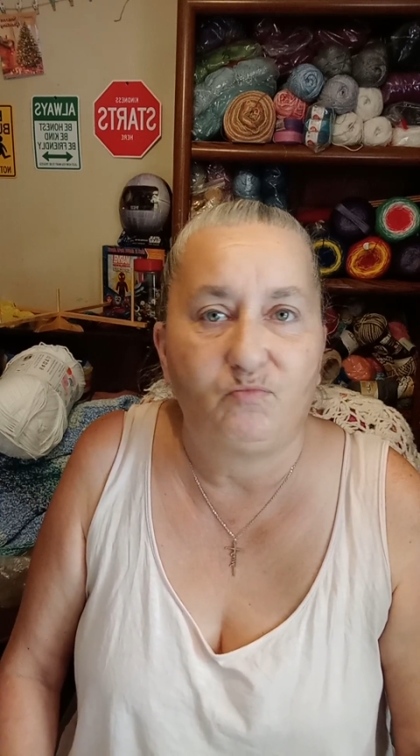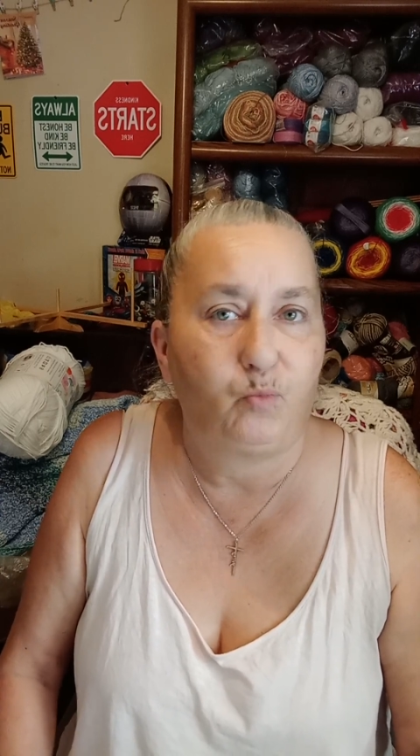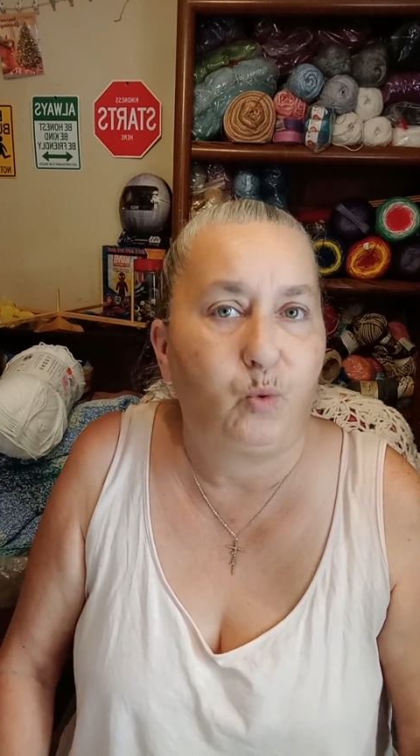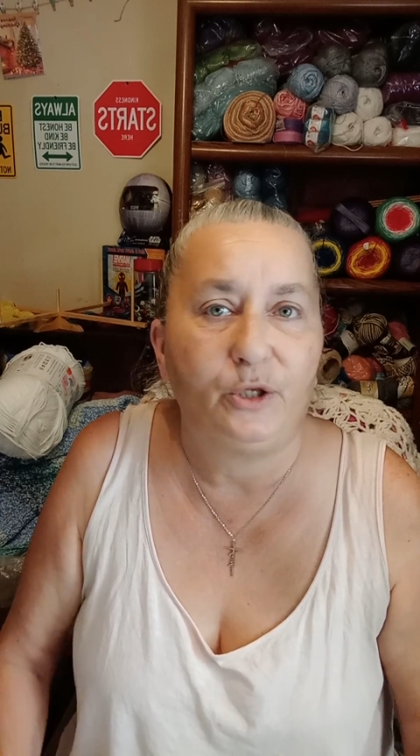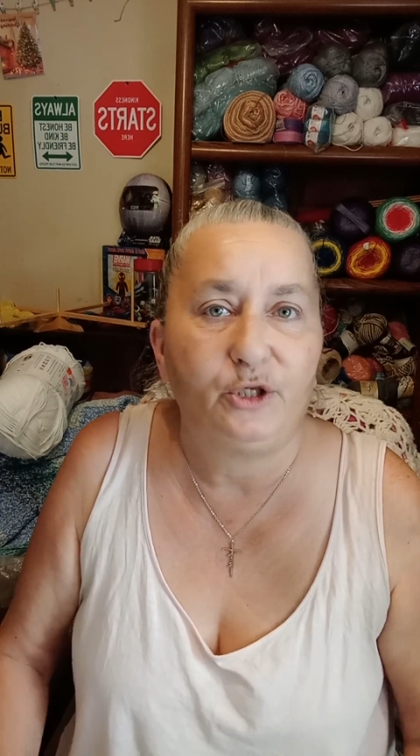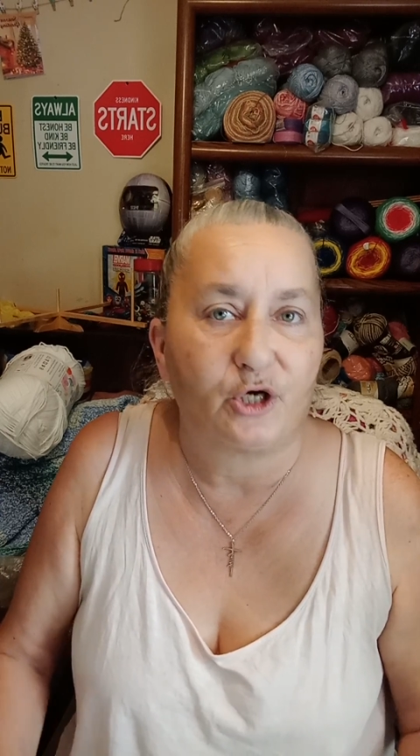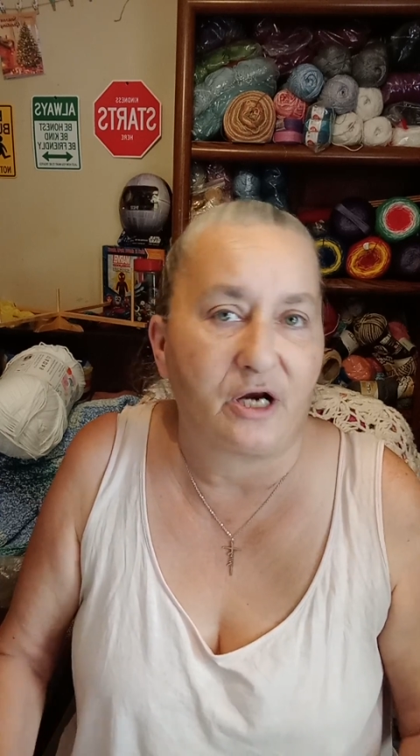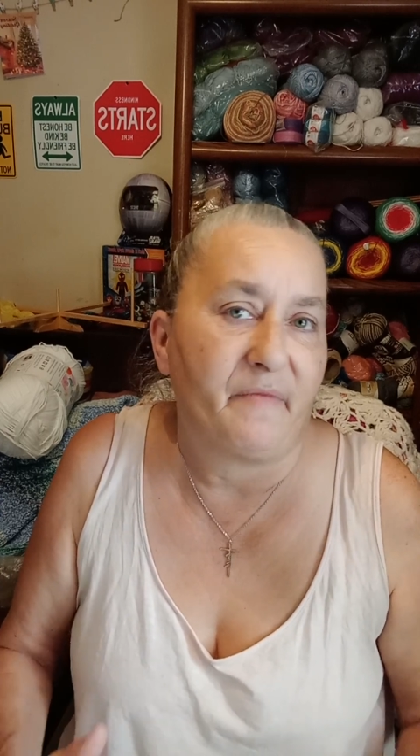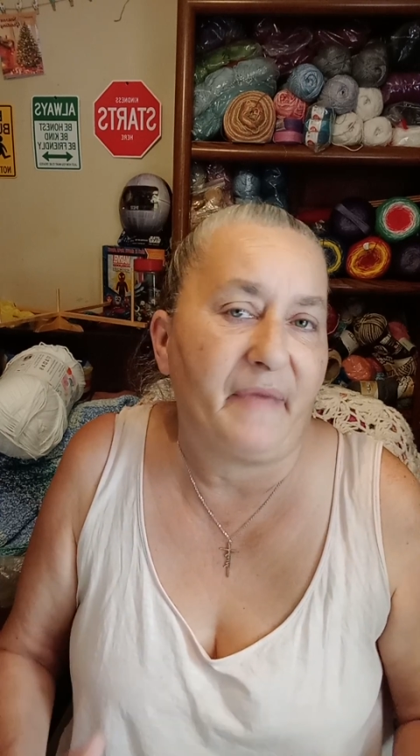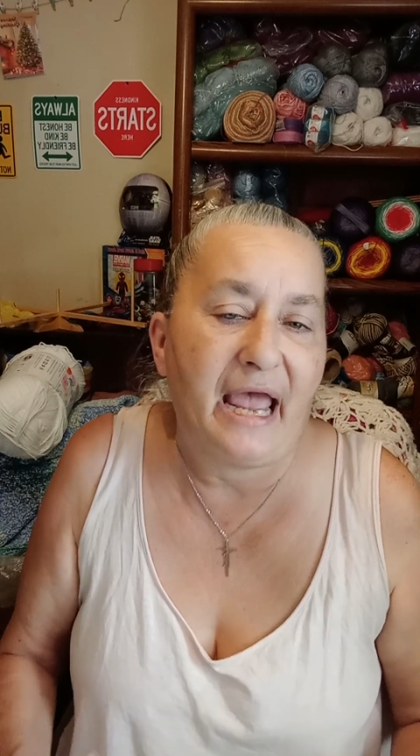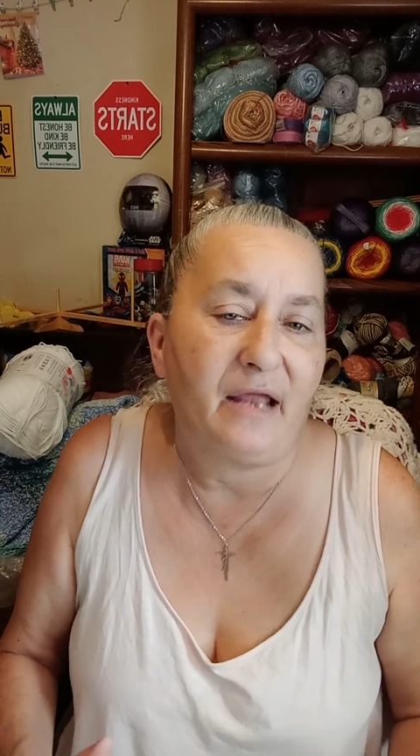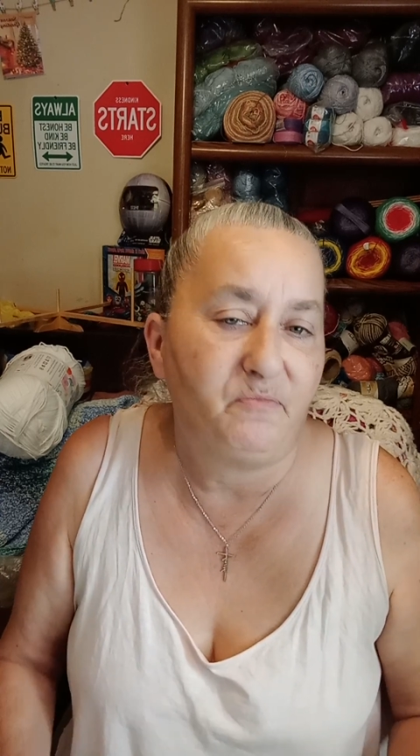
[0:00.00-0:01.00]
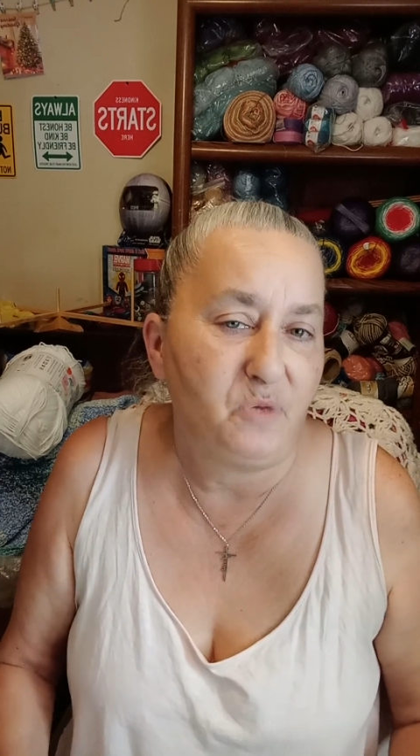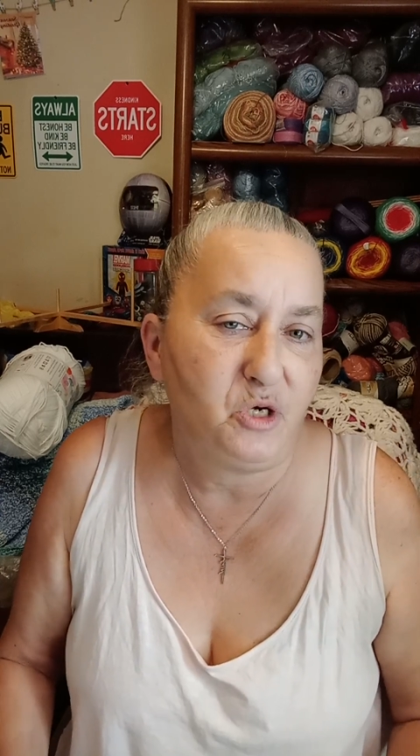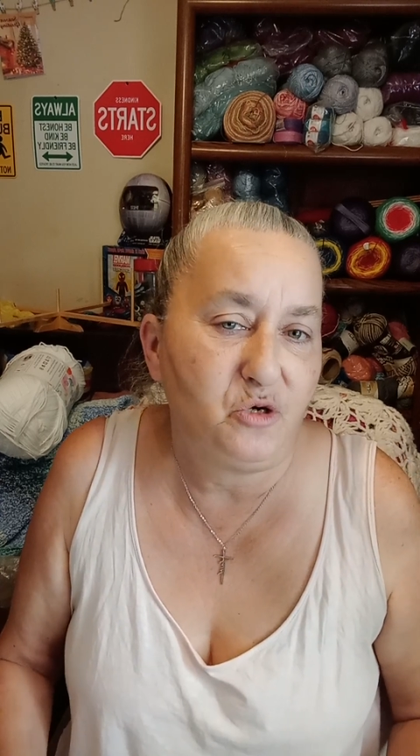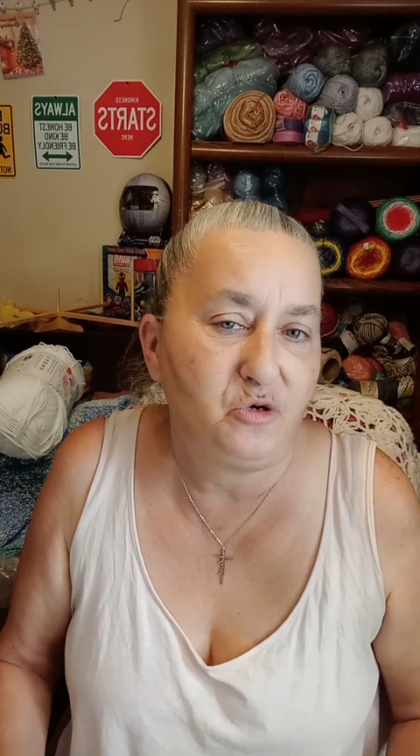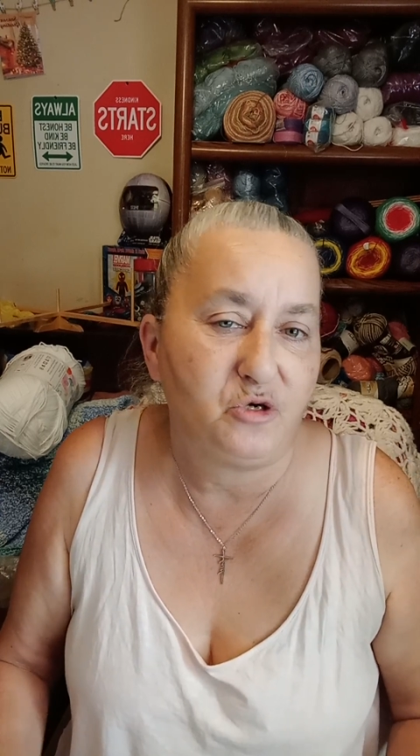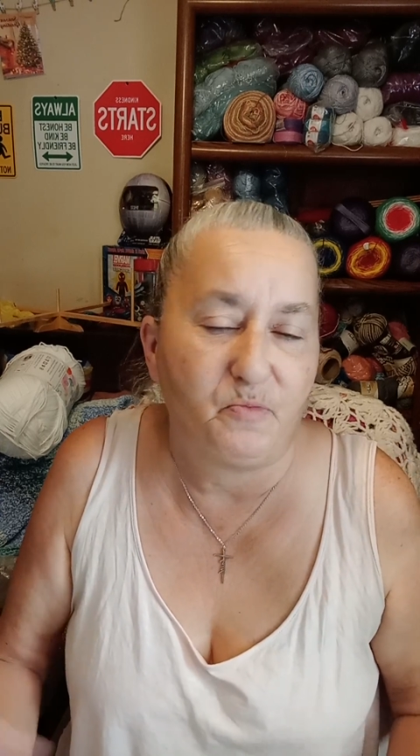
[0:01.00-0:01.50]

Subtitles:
when you're in a bad mood,